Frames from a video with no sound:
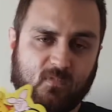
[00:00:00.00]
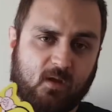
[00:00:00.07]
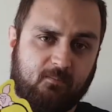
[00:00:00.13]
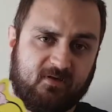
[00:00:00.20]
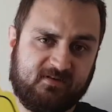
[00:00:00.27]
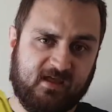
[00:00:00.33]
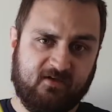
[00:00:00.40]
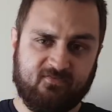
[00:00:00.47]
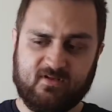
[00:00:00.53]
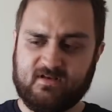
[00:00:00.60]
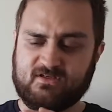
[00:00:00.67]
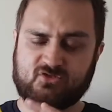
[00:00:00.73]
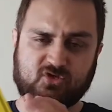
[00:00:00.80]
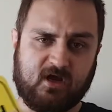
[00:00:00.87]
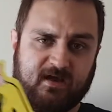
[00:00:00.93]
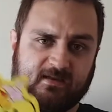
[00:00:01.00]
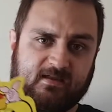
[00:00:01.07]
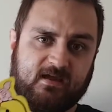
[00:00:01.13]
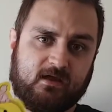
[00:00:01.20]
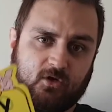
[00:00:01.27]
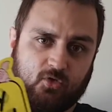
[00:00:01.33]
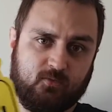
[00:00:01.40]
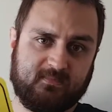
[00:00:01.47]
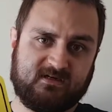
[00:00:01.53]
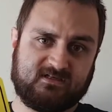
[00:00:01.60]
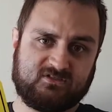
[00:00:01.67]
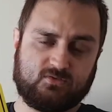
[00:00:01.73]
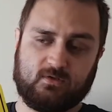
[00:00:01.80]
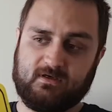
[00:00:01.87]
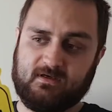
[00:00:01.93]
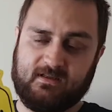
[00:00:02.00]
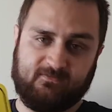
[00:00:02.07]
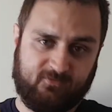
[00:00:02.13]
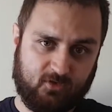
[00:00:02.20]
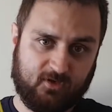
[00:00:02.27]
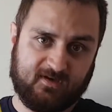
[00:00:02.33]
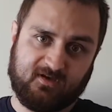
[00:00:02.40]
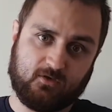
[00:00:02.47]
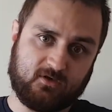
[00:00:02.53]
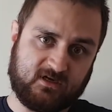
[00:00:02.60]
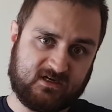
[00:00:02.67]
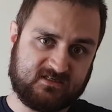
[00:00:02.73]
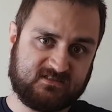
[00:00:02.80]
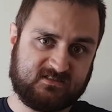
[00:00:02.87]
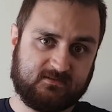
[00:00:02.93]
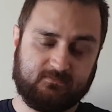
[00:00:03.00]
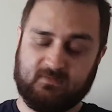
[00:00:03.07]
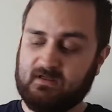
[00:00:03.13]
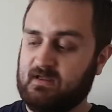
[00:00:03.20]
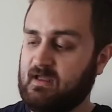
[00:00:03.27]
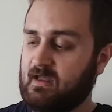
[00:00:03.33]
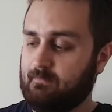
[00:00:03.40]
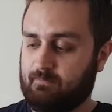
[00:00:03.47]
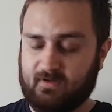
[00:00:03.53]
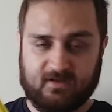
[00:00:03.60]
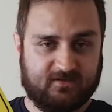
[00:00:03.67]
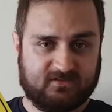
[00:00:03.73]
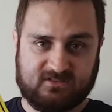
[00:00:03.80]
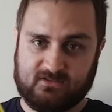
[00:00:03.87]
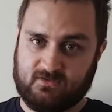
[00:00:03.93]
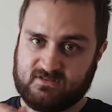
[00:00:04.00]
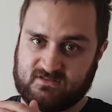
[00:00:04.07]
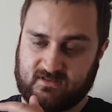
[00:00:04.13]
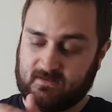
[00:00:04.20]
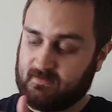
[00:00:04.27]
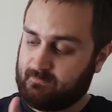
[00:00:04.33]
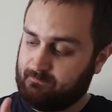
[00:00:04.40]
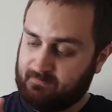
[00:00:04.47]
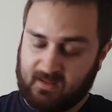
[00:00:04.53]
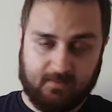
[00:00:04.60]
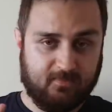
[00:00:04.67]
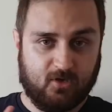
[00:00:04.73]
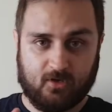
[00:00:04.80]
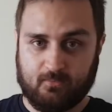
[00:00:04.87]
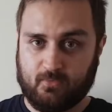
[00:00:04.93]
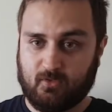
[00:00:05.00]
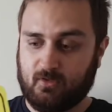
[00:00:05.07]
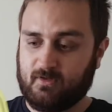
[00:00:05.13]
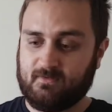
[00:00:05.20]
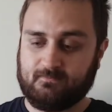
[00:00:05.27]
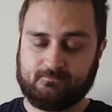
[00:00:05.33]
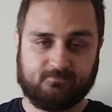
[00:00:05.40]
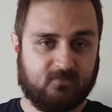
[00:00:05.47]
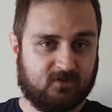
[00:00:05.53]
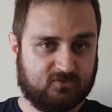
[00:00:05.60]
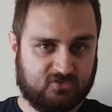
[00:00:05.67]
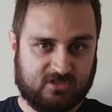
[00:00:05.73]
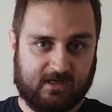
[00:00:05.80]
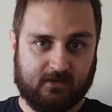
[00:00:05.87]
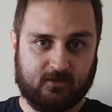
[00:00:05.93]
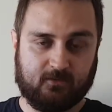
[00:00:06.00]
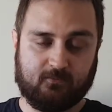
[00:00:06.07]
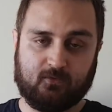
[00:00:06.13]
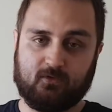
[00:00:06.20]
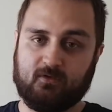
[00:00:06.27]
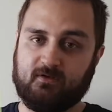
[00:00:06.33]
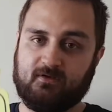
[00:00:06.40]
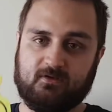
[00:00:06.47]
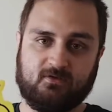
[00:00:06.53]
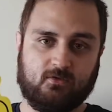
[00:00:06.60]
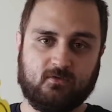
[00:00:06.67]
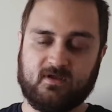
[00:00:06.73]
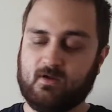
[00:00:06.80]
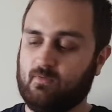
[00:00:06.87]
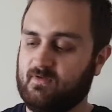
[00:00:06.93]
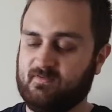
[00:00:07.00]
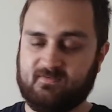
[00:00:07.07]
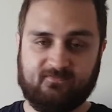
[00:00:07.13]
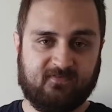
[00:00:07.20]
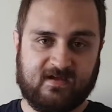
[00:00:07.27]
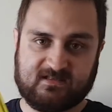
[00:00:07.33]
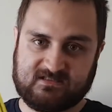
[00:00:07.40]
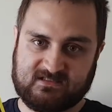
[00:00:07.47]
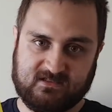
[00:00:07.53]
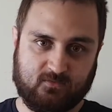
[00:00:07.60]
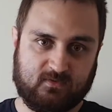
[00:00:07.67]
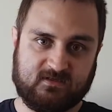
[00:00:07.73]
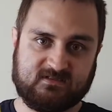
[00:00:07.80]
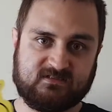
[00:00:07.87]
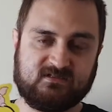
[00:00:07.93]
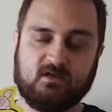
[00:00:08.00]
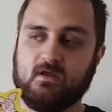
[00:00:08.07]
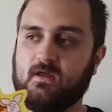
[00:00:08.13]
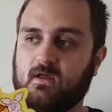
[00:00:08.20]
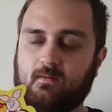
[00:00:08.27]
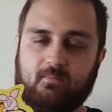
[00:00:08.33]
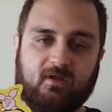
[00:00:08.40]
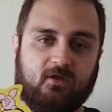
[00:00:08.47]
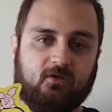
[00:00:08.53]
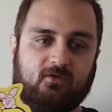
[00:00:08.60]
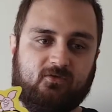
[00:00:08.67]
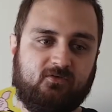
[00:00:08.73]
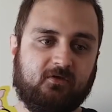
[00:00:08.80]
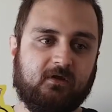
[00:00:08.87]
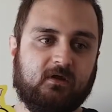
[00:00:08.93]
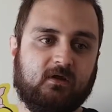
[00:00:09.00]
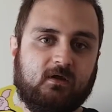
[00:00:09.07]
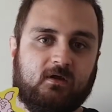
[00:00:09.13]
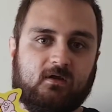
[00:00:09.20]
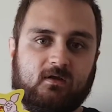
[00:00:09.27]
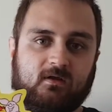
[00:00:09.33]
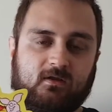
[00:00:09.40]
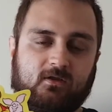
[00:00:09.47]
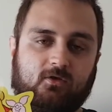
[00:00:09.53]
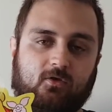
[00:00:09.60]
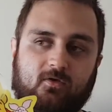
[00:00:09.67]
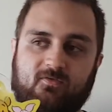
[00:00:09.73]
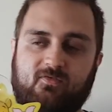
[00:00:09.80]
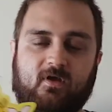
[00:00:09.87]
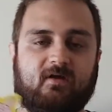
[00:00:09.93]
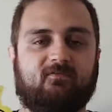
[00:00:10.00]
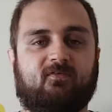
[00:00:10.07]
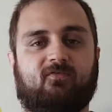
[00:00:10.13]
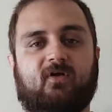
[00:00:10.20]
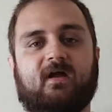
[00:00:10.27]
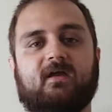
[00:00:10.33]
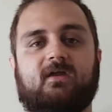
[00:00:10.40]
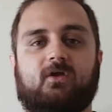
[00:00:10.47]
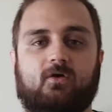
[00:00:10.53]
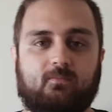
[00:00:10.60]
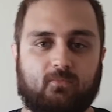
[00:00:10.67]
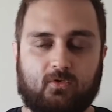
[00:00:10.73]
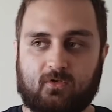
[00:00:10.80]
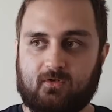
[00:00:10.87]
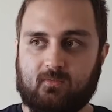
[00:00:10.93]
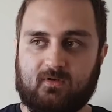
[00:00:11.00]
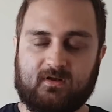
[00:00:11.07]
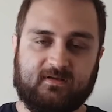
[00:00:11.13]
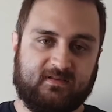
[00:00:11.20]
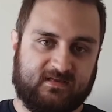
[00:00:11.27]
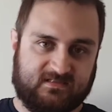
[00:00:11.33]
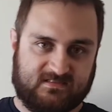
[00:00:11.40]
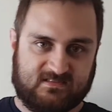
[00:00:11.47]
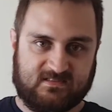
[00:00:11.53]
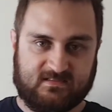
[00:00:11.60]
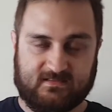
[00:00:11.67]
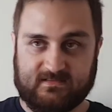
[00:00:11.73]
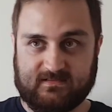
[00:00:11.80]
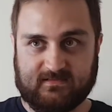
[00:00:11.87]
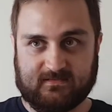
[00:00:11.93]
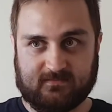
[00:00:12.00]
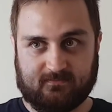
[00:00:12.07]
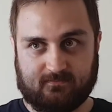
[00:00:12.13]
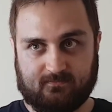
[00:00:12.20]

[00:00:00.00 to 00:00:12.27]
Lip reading: But definitely try and get a luminous one if you're going to go custom. But seriously, baby on board, child on board, don't get one of the fancy ones, because you know, if you have a Frankie on board one that's in